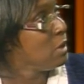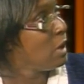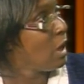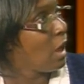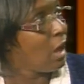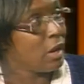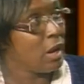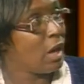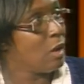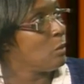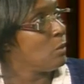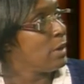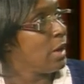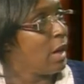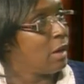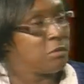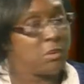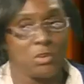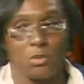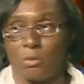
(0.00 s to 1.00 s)
and I wouldn't
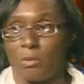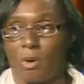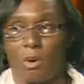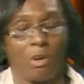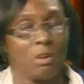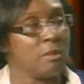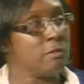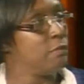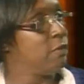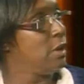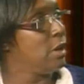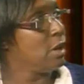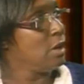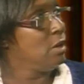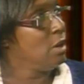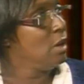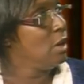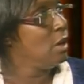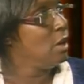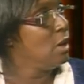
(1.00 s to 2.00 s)
have to do all the
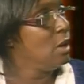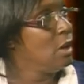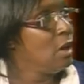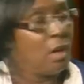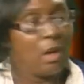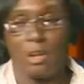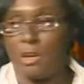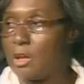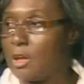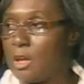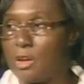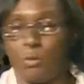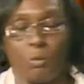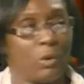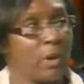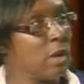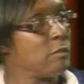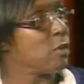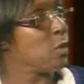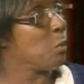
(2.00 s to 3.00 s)
feeding, and
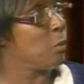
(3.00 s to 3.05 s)
whatever. The